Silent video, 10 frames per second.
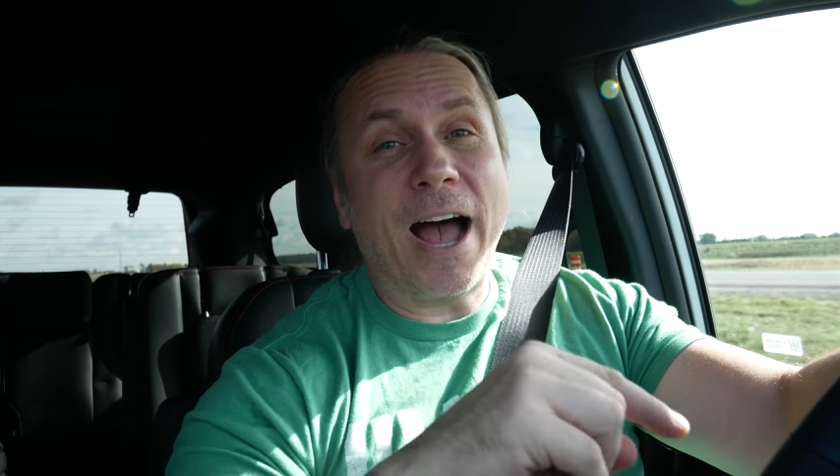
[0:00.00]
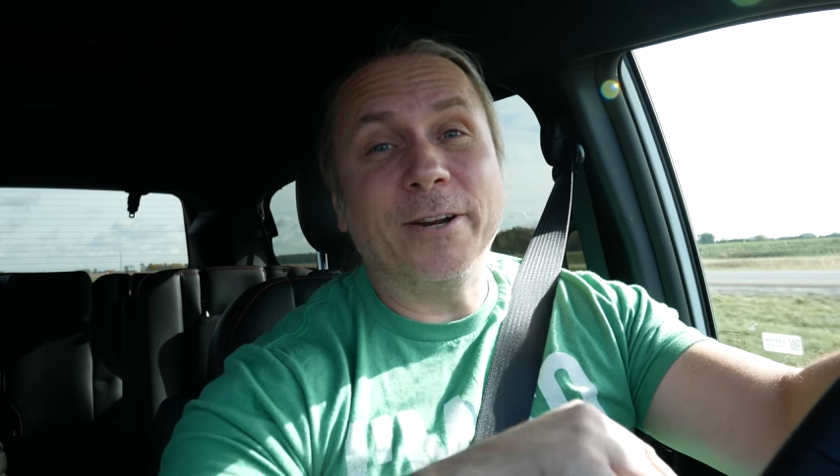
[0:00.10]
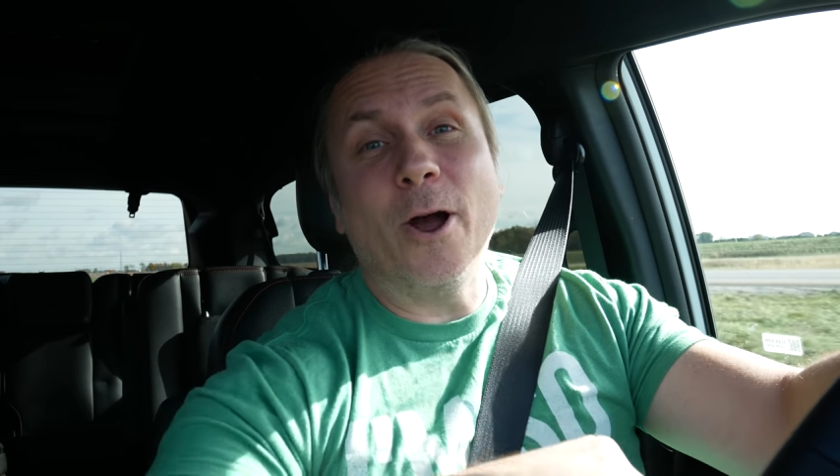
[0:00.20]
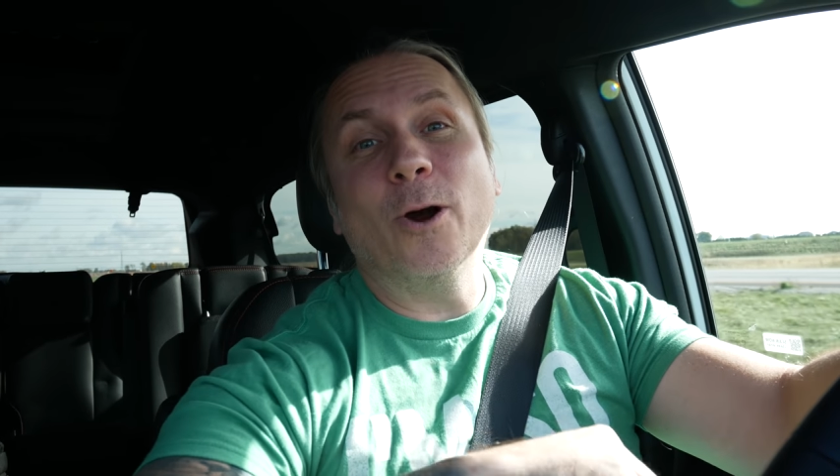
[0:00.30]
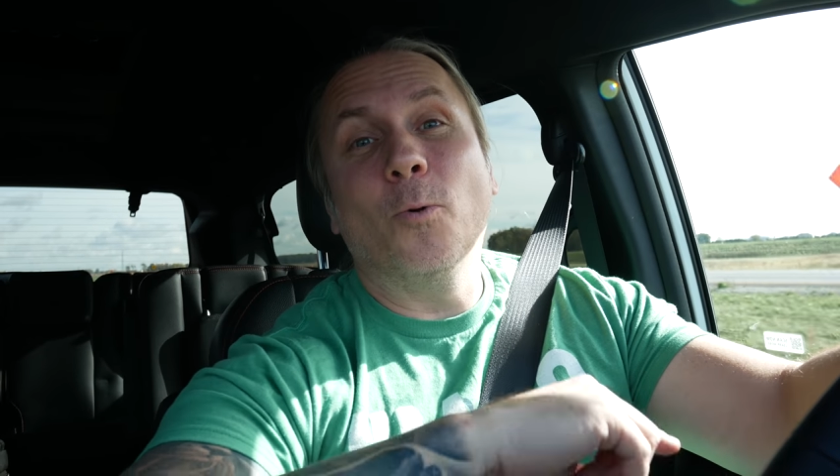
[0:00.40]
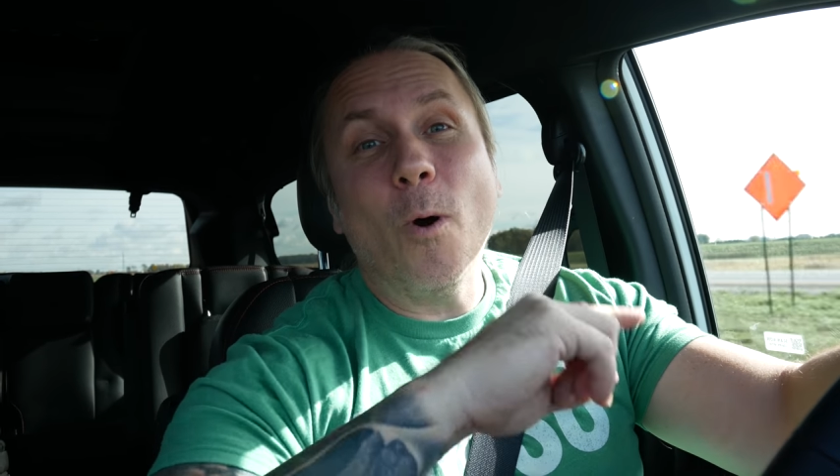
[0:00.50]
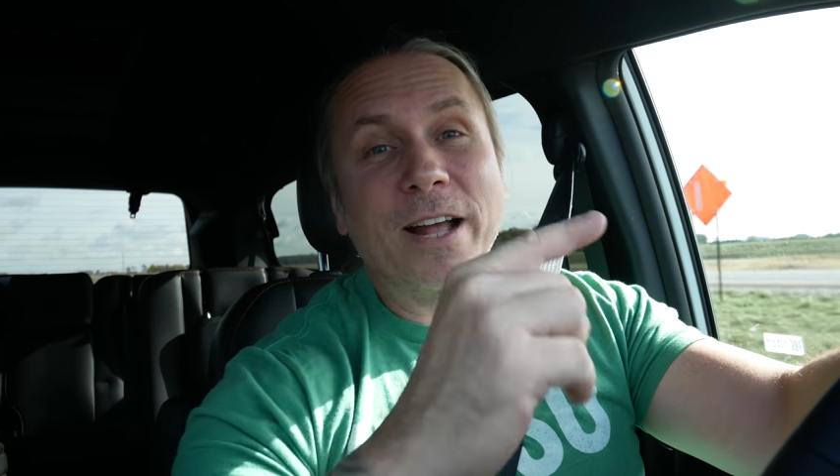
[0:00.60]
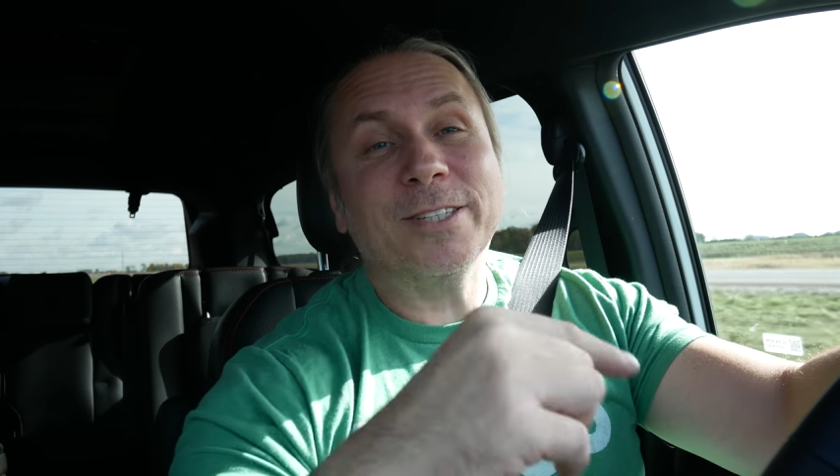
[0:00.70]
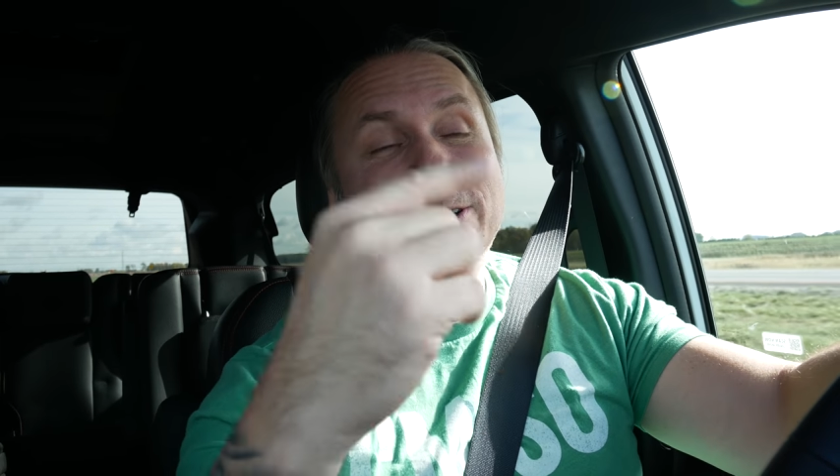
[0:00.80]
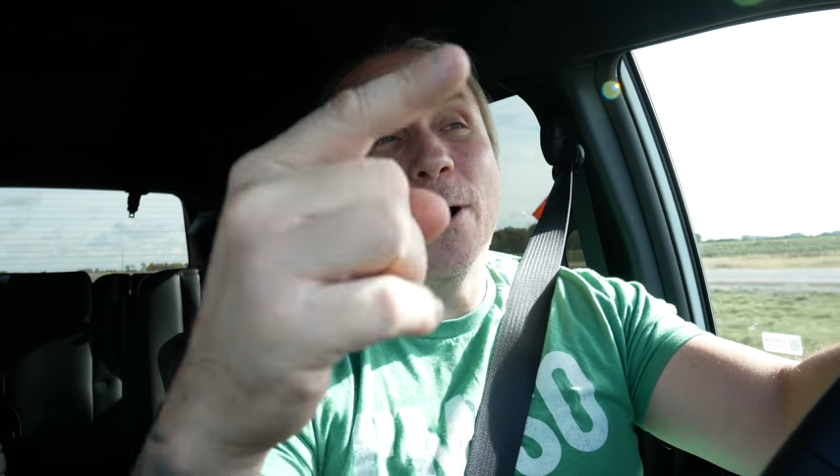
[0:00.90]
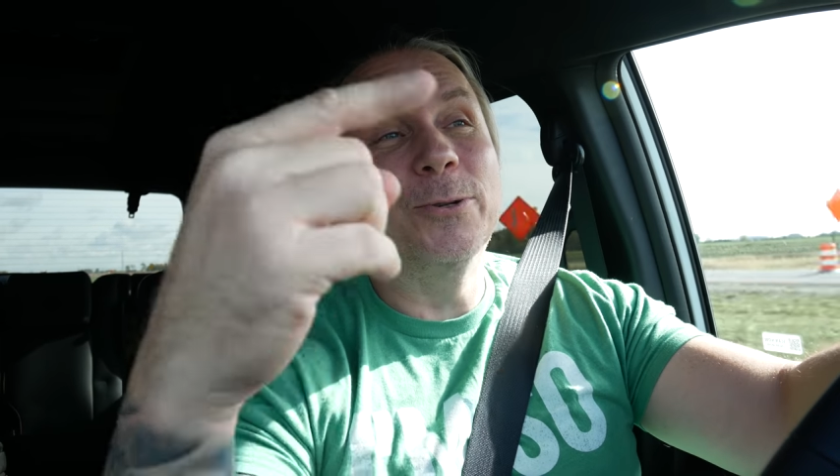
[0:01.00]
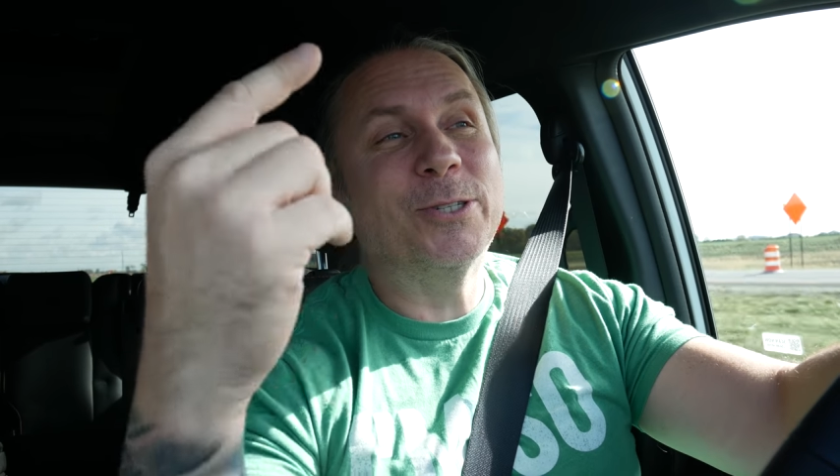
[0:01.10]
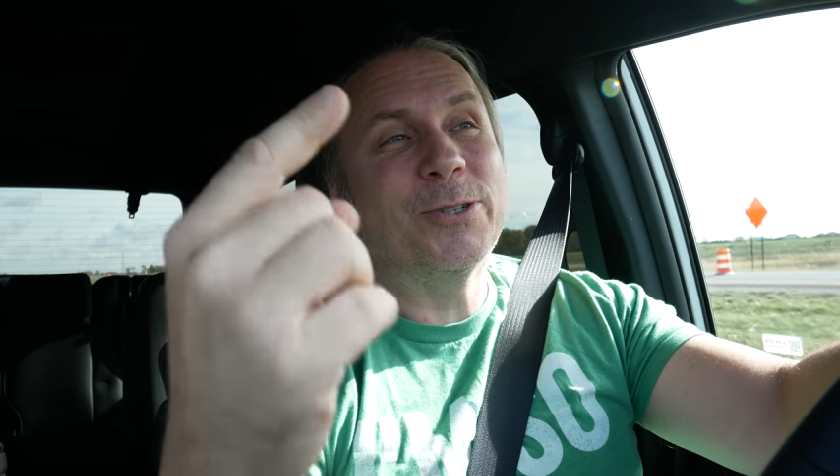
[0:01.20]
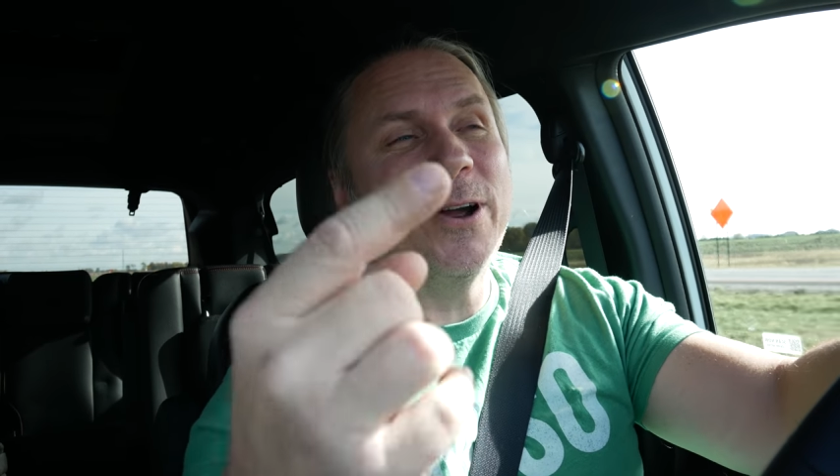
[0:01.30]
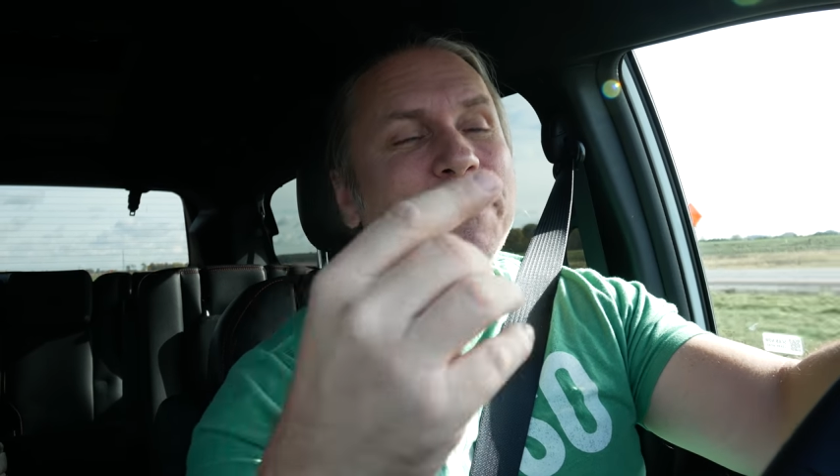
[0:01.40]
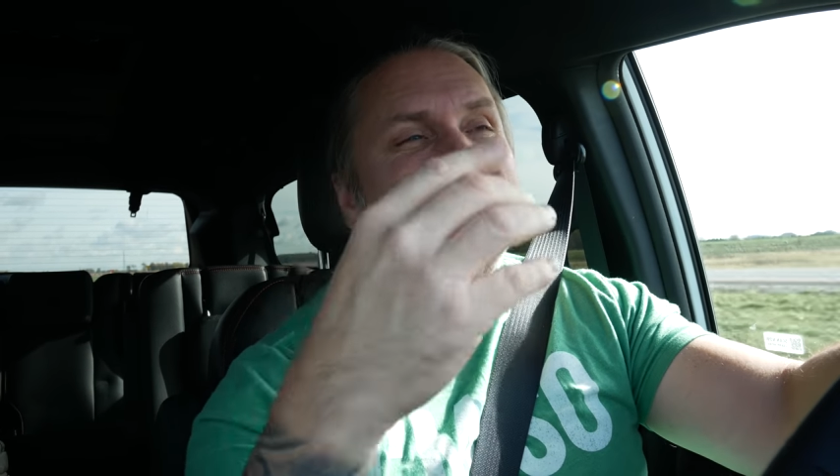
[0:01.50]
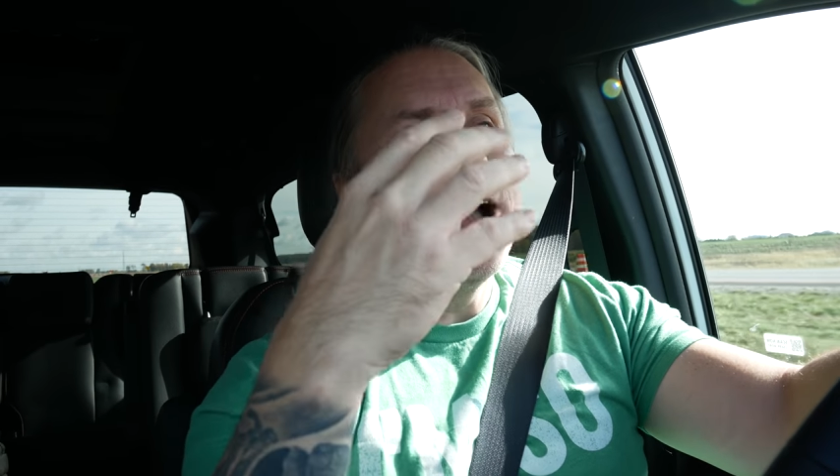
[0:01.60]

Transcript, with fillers: on our West Coast trip.